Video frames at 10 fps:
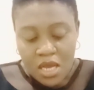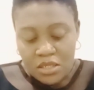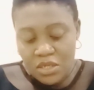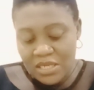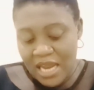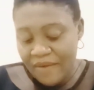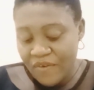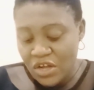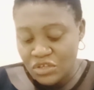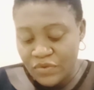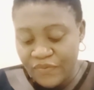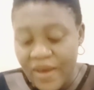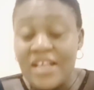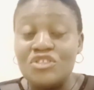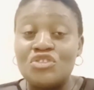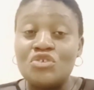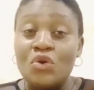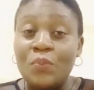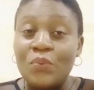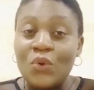So therefore, to fence
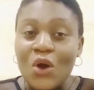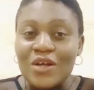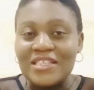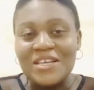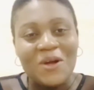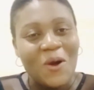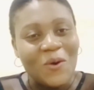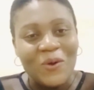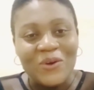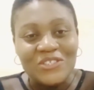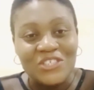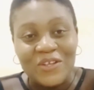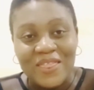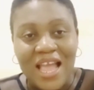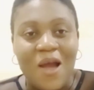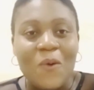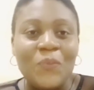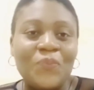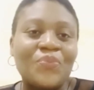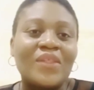2 plots, in conclusion
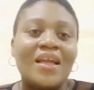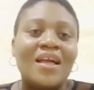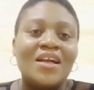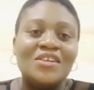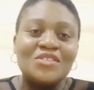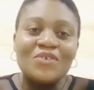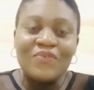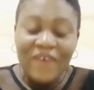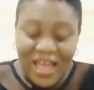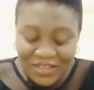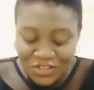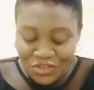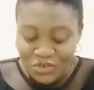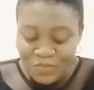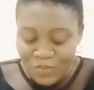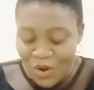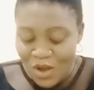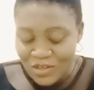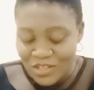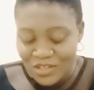now, to fence 2
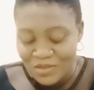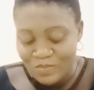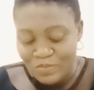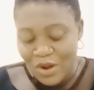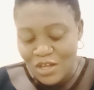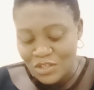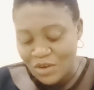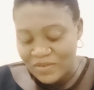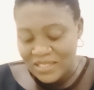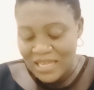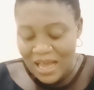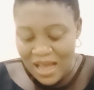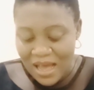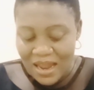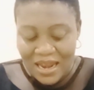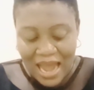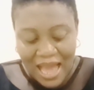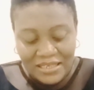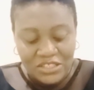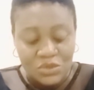plots of
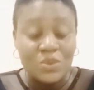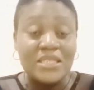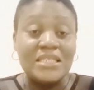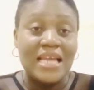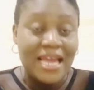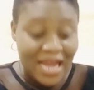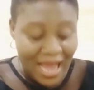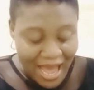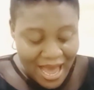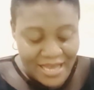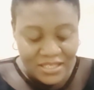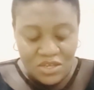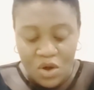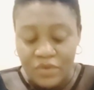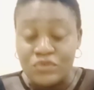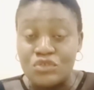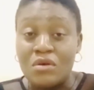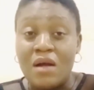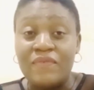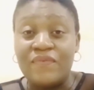land with a height of
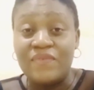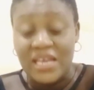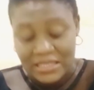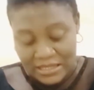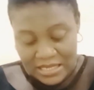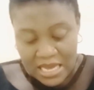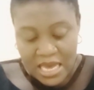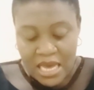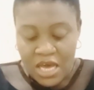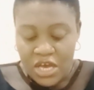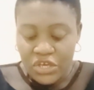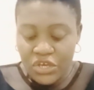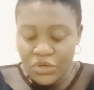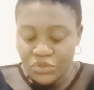12 feet, you